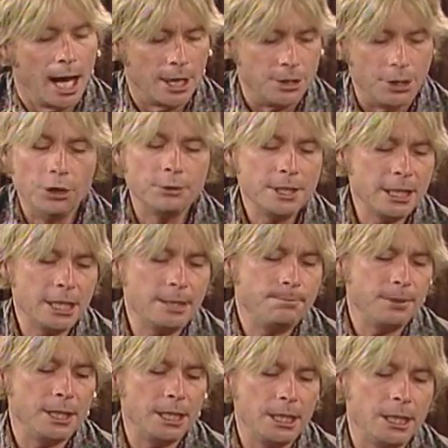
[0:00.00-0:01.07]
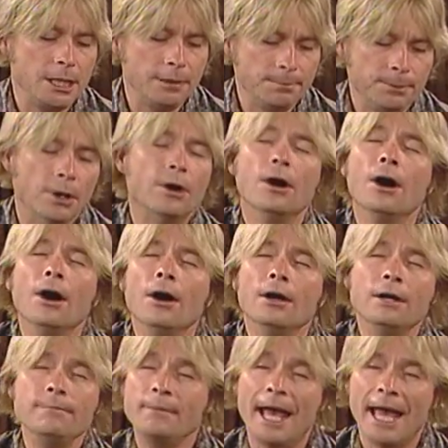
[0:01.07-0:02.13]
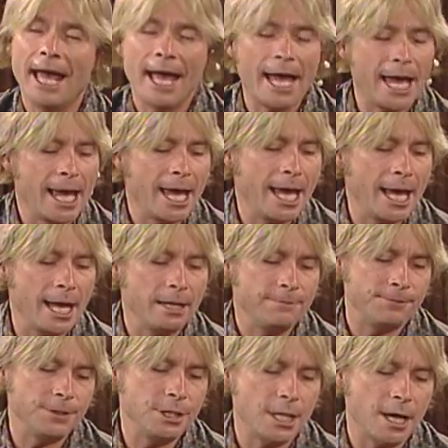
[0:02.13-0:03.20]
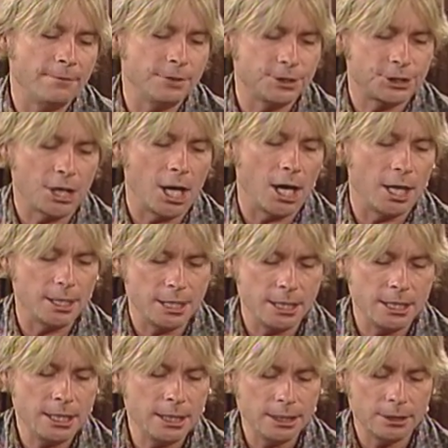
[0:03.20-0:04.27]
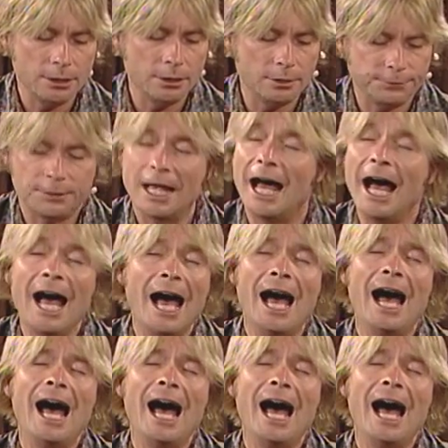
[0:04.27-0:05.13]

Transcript: No, he'd be a poor man if he never saw an eagle fly.